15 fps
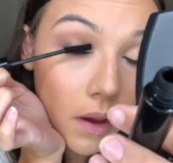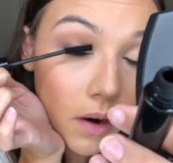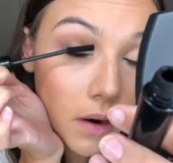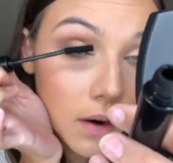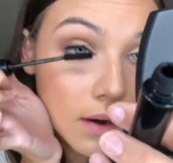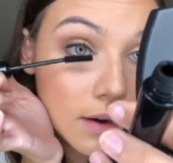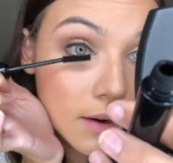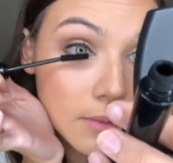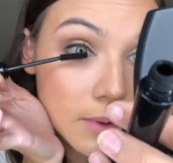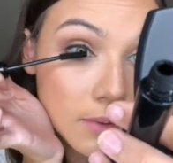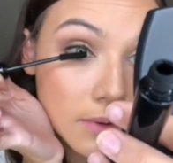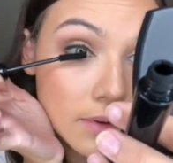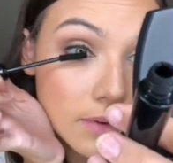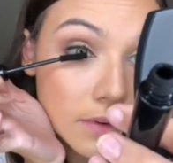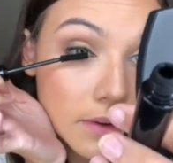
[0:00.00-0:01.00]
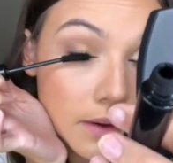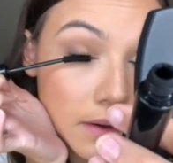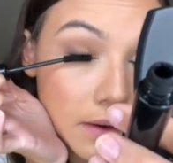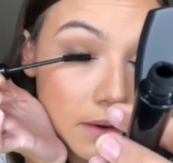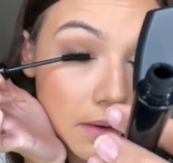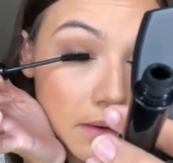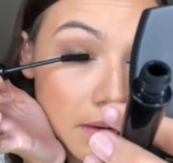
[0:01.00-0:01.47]
You're not going to be able to see
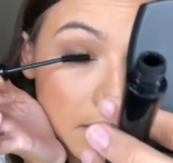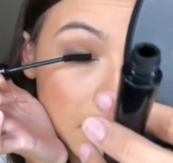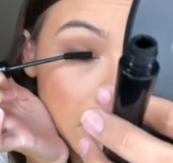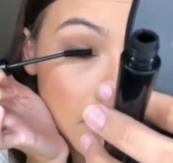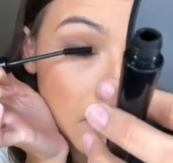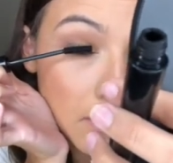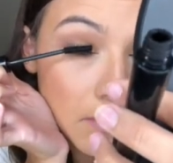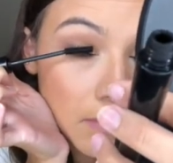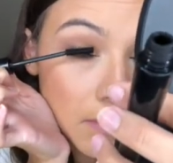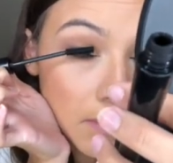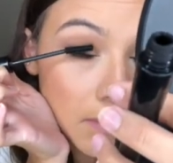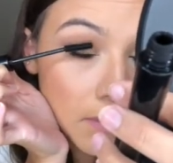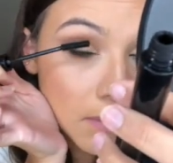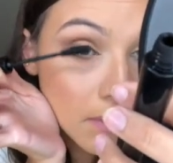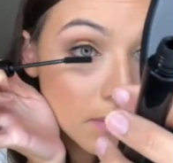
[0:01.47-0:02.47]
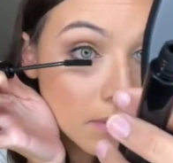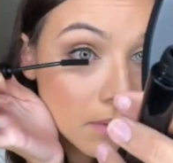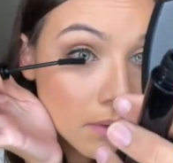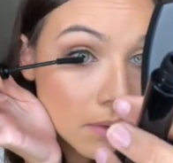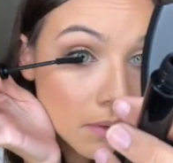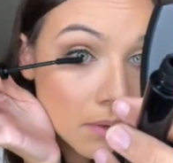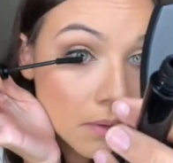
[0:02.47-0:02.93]
how long they are
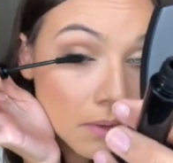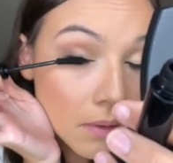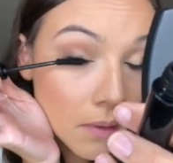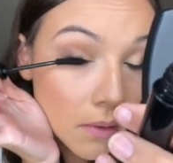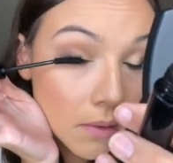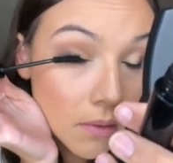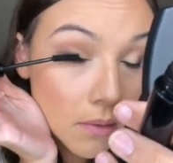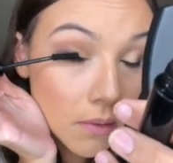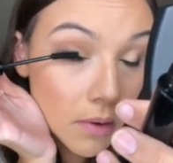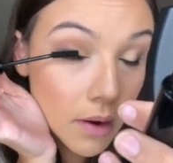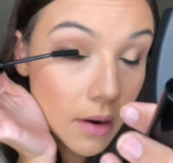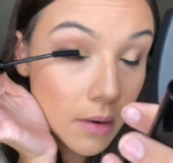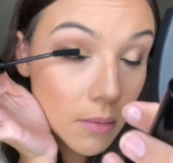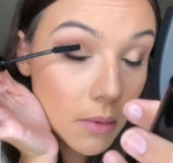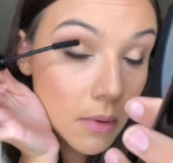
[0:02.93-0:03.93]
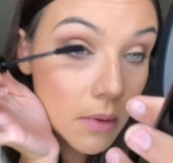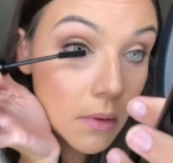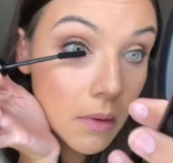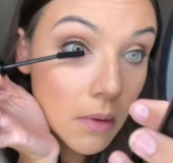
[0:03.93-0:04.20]
on camera.